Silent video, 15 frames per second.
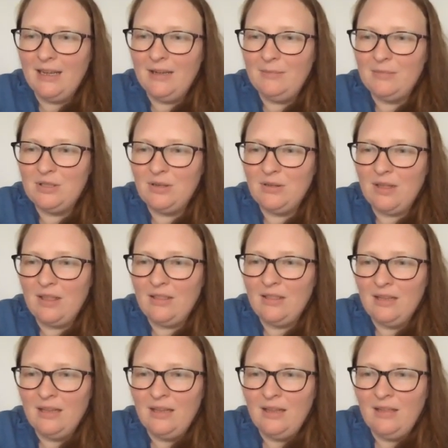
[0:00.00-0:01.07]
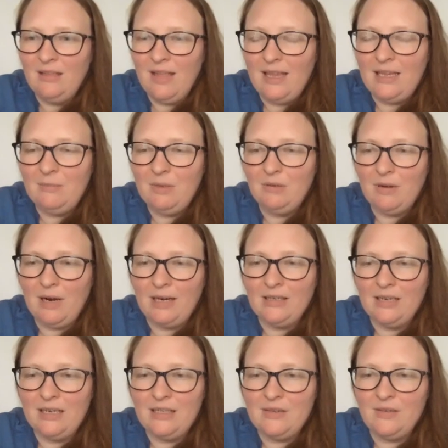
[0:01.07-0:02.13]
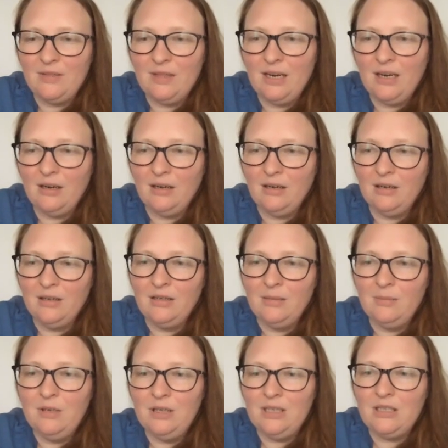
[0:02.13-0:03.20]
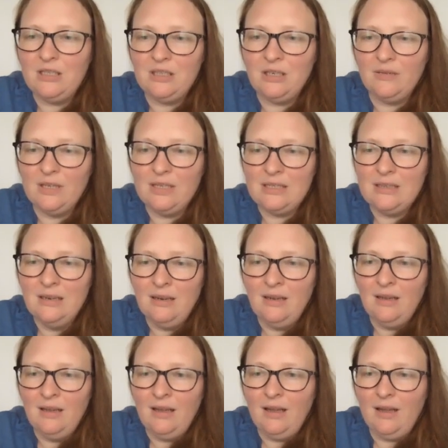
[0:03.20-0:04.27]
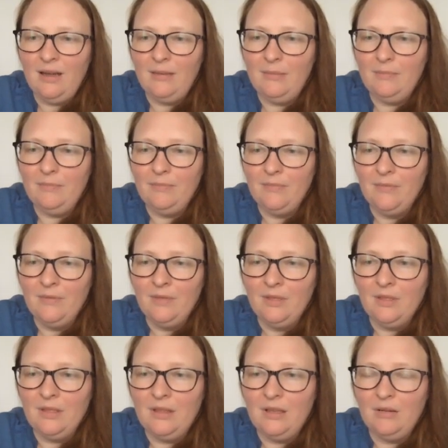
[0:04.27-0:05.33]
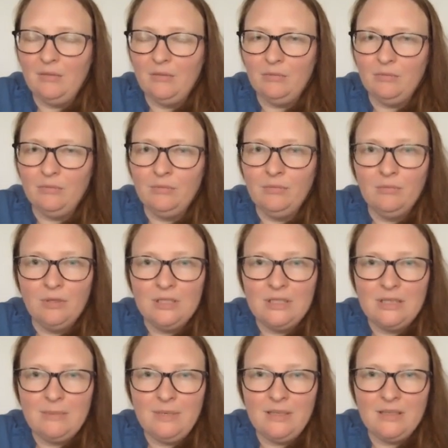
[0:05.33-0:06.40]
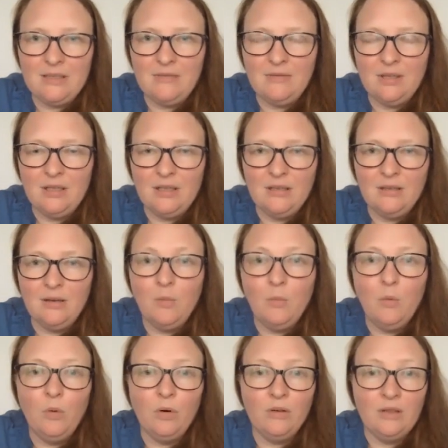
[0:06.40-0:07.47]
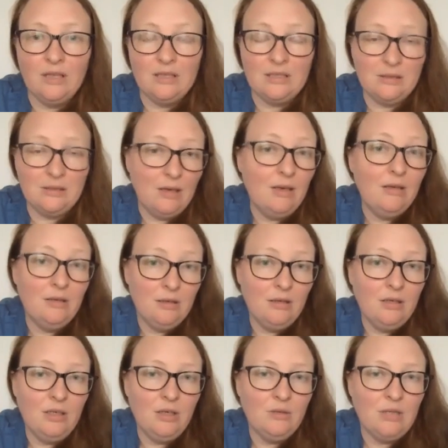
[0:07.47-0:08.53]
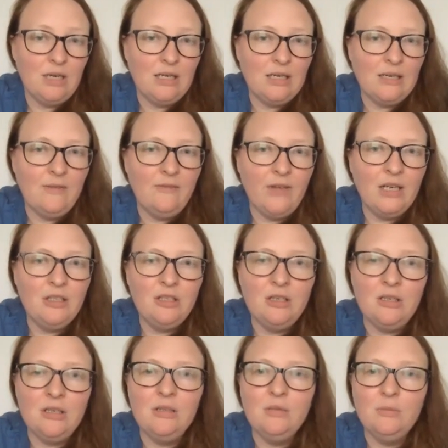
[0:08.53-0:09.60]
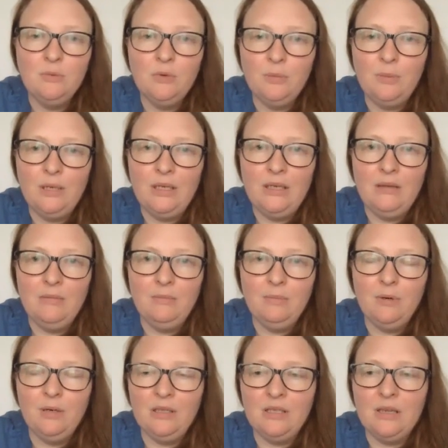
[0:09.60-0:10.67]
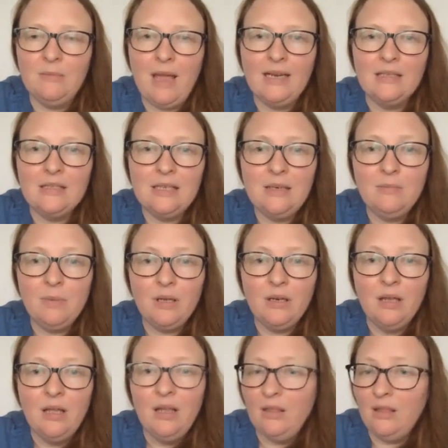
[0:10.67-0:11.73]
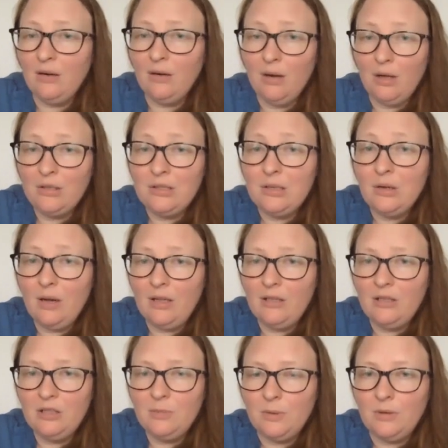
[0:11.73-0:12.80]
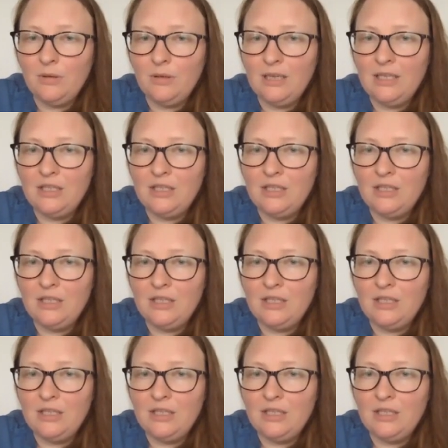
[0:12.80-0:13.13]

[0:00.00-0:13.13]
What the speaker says: so that they can be recognized for their community service. The recipients of the award that's, you know, done at convention will be put into the magazine, but they're also eligible, as